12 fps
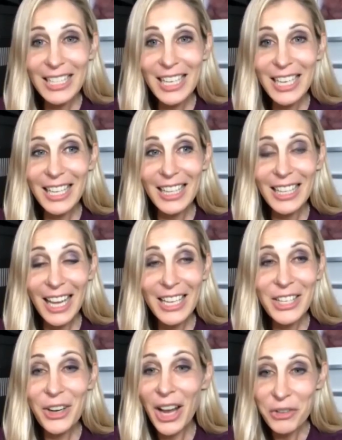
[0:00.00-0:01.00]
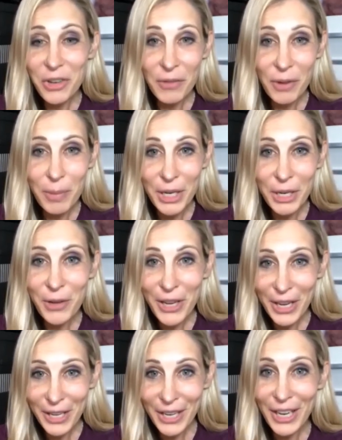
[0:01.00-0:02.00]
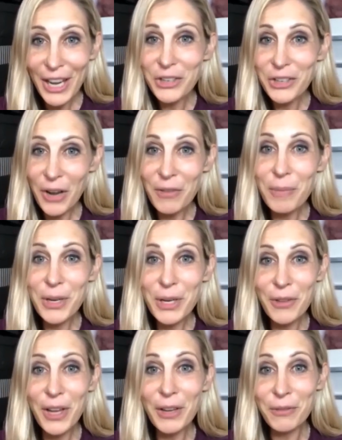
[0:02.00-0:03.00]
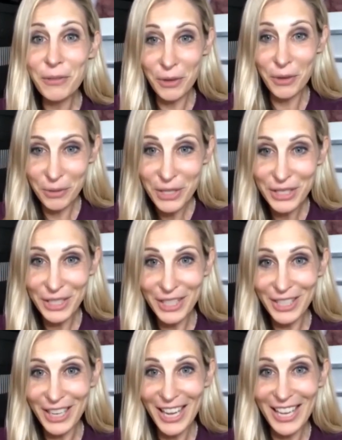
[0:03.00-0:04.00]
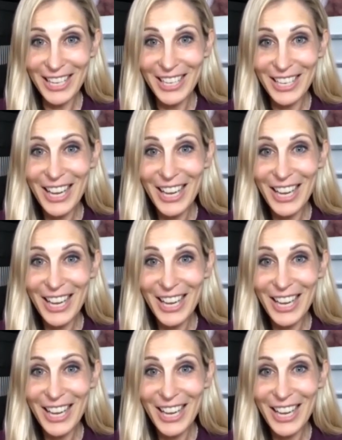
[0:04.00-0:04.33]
is that, I drive a minivan, and I drive a minivan for a reason. And